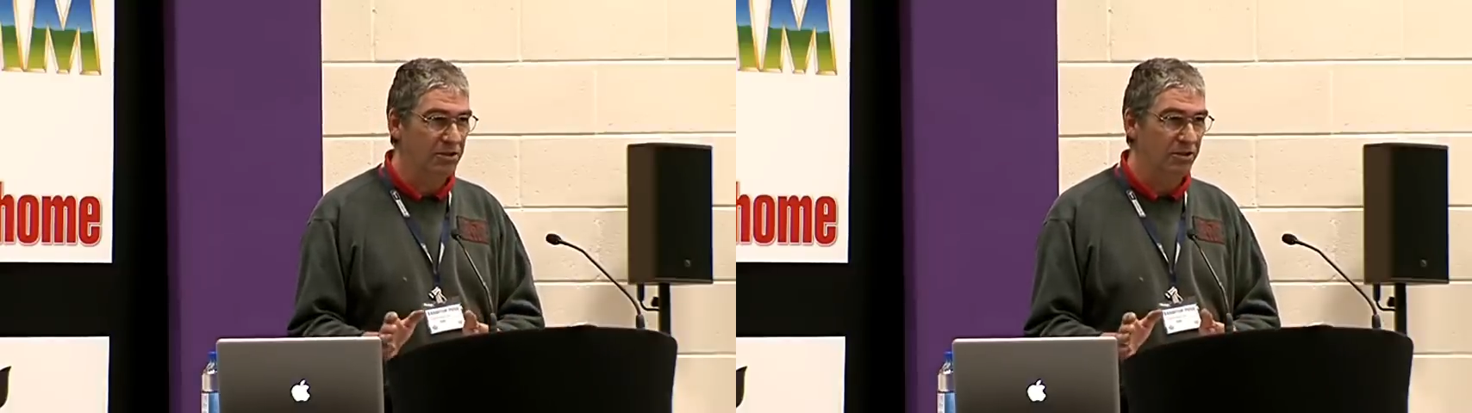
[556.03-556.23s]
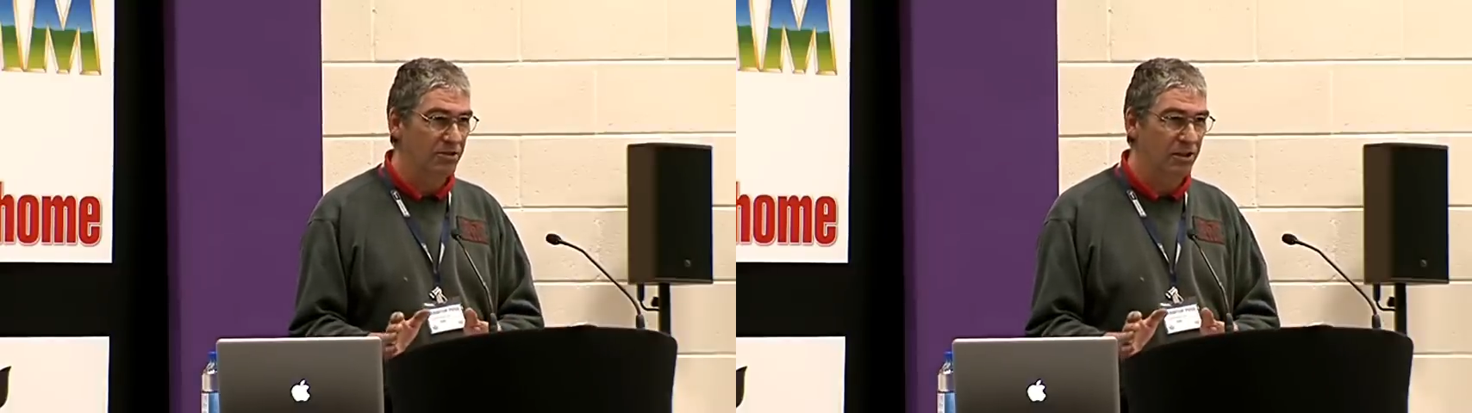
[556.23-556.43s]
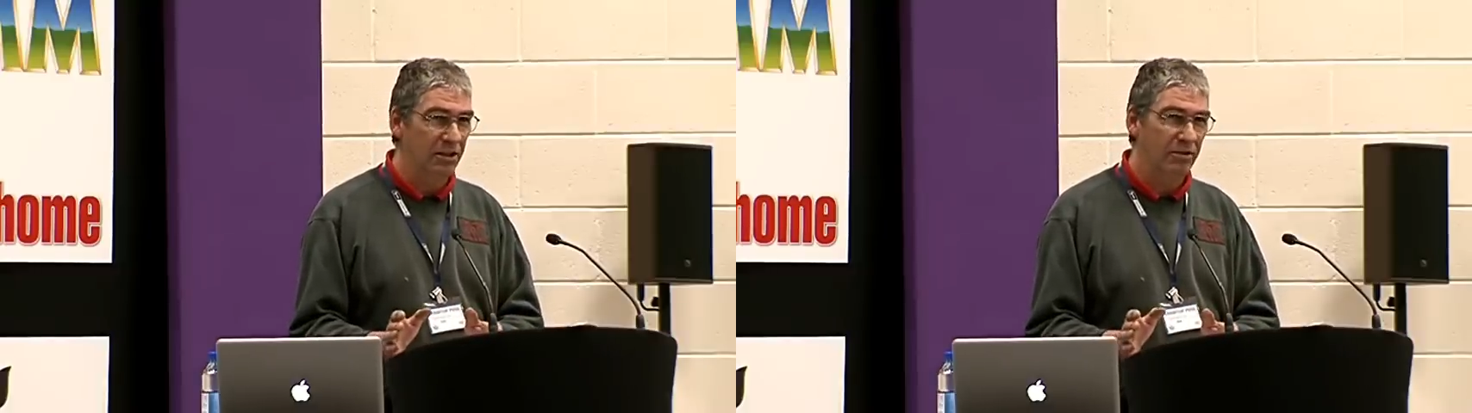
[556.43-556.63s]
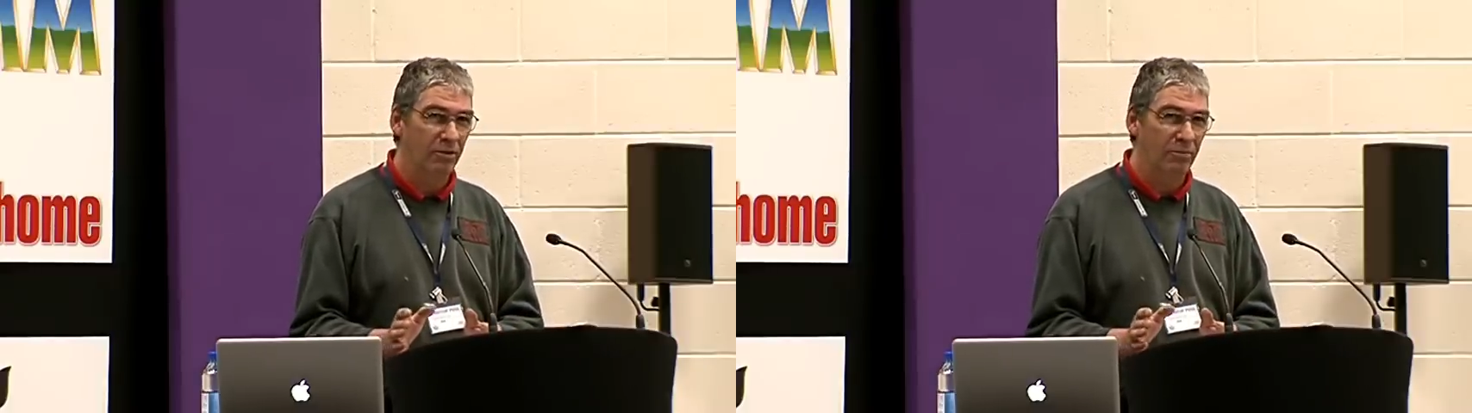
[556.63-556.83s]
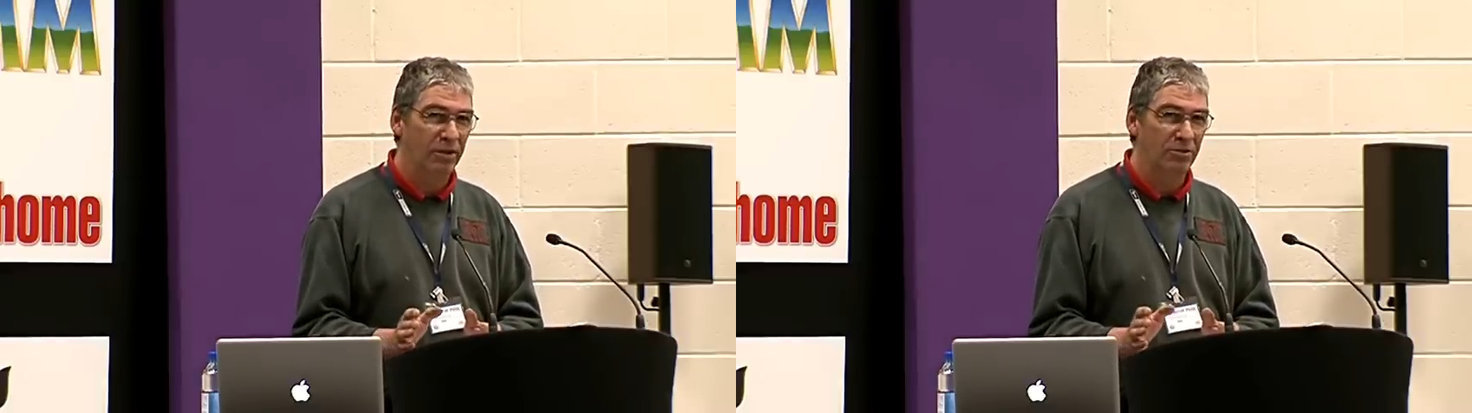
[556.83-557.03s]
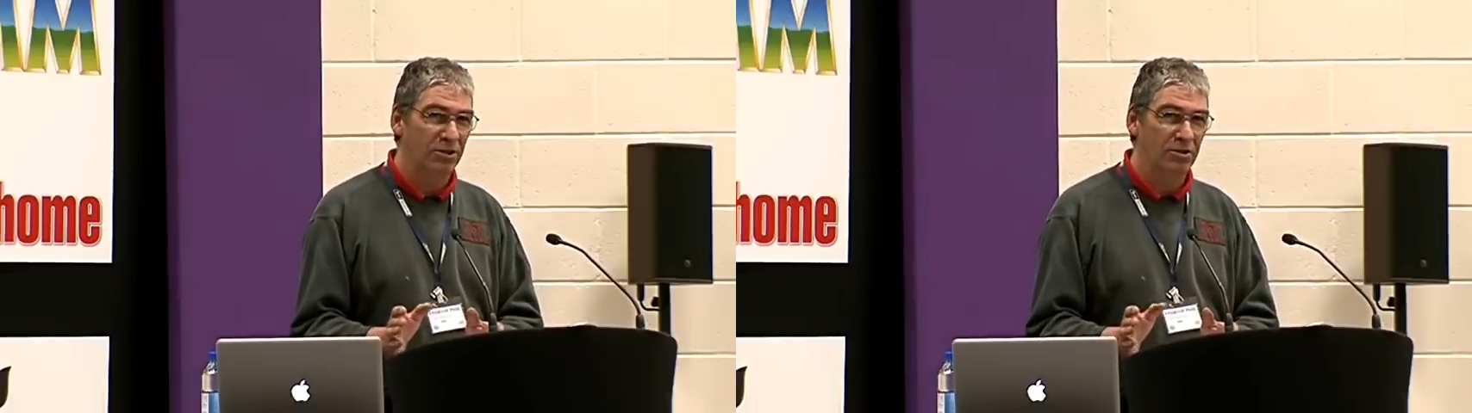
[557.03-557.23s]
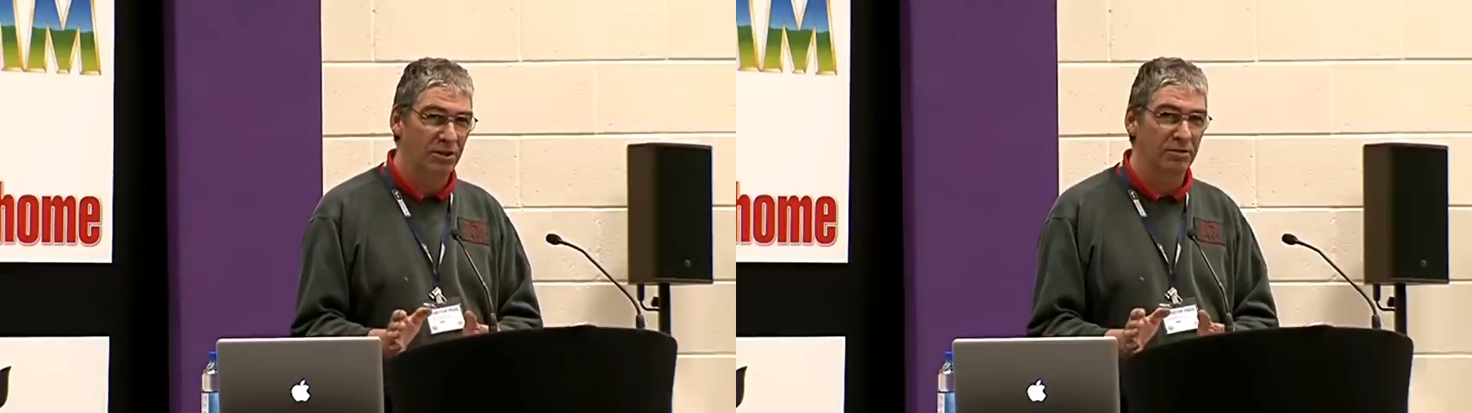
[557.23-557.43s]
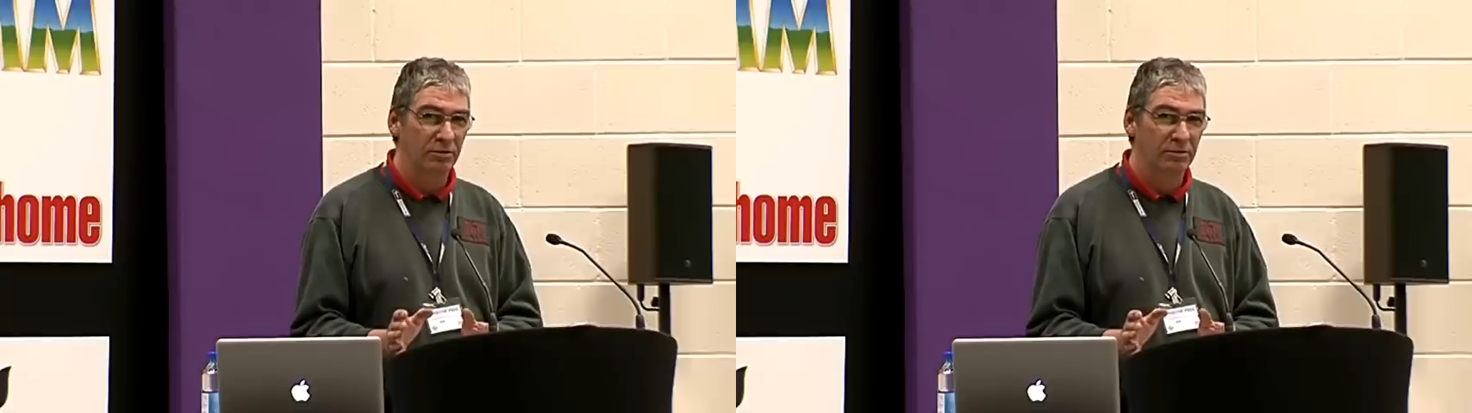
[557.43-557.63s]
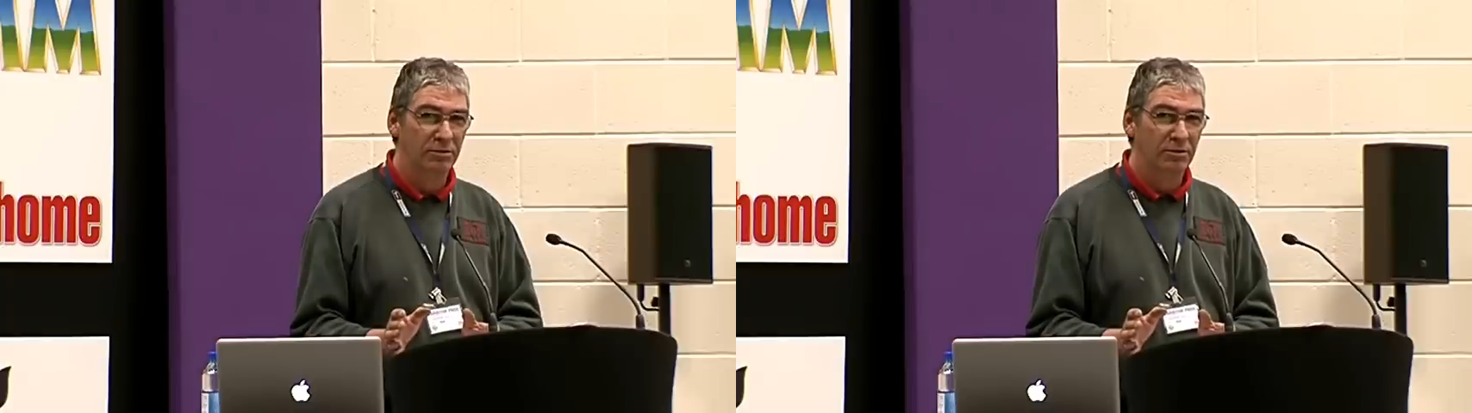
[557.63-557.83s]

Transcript: still saying you've got a belting signal,